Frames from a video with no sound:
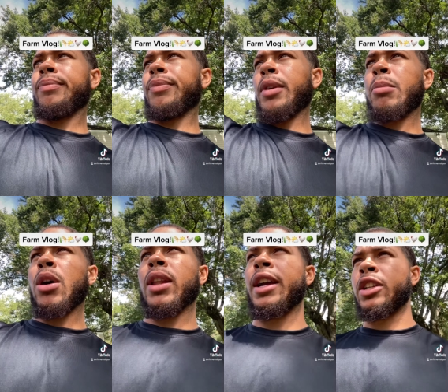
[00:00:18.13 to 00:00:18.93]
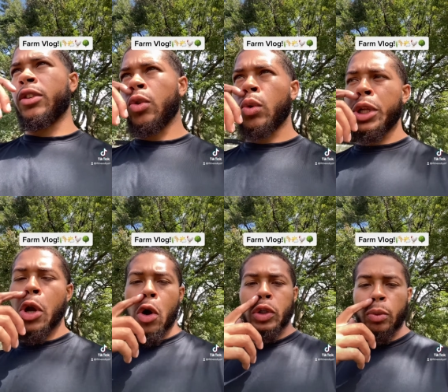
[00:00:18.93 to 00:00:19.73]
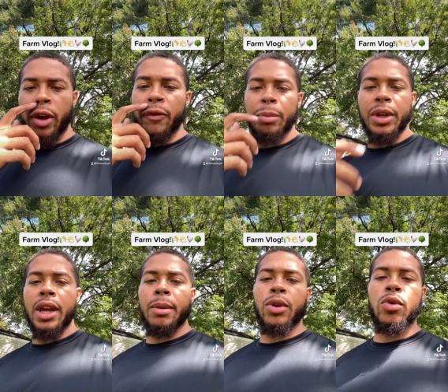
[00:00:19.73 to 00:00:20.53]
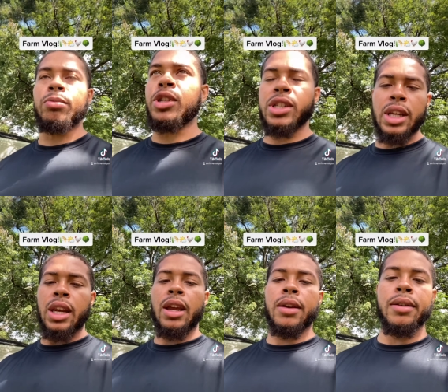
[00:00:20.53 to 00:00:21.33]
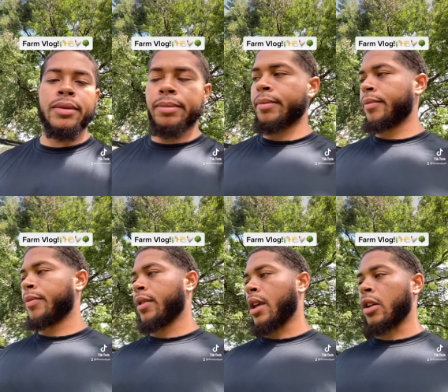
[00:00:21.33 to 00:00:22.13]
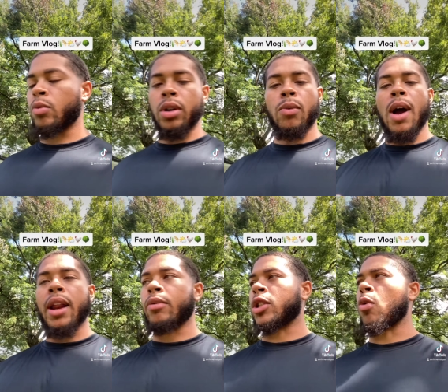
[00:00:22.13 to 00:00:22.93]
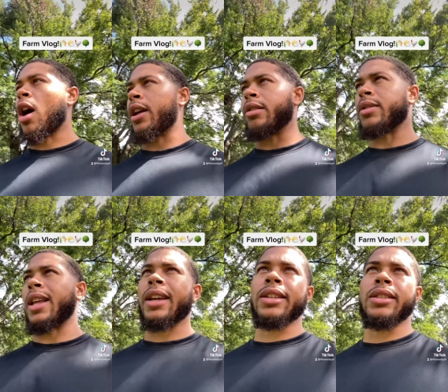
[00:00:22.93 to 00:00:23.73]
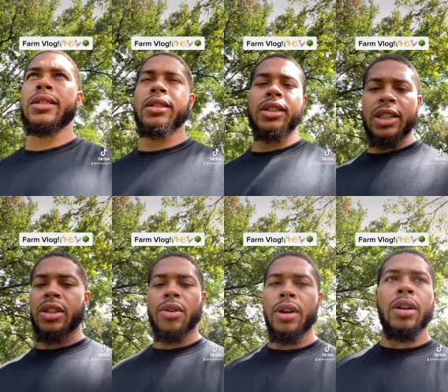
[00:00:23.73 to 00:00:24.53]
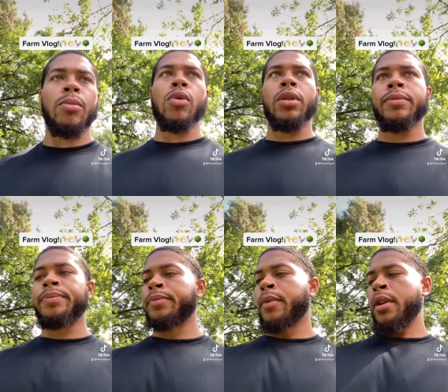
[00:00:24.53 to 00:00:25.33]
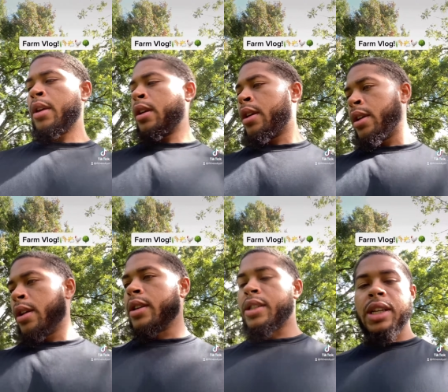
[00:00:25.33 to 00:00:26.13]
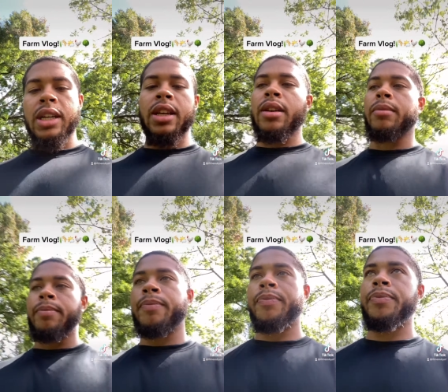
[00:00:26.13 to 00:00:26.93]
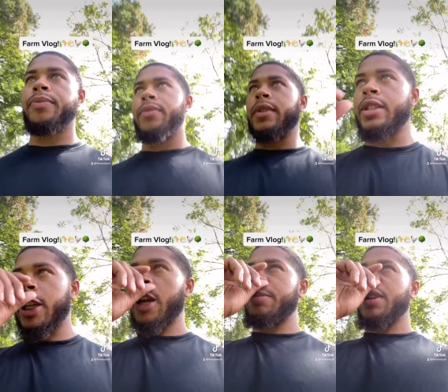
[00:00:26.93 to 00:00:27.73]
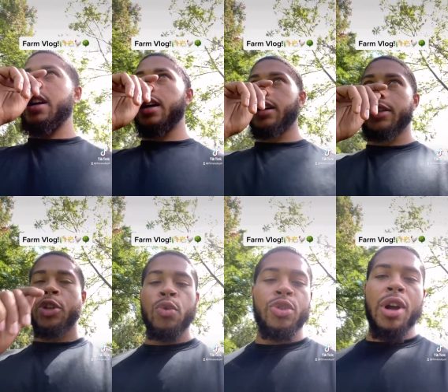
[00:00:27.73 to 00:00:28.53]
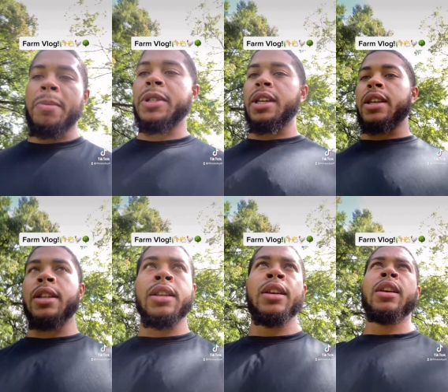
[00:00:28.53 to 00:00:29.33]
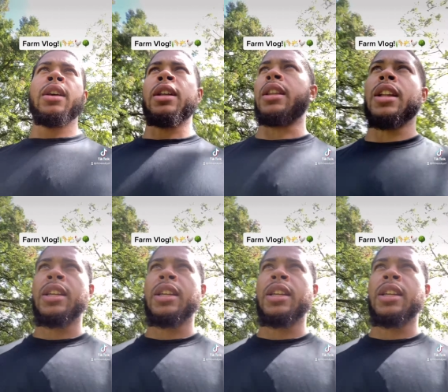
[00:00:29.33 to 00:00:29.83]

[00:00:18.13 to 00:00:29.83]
about like 20 yards away from the damn coop just sitting there. I was wondering why they was squawking. It was like 6.30 in the morning. Seeing him set up the uh, dupe traps again. Didn't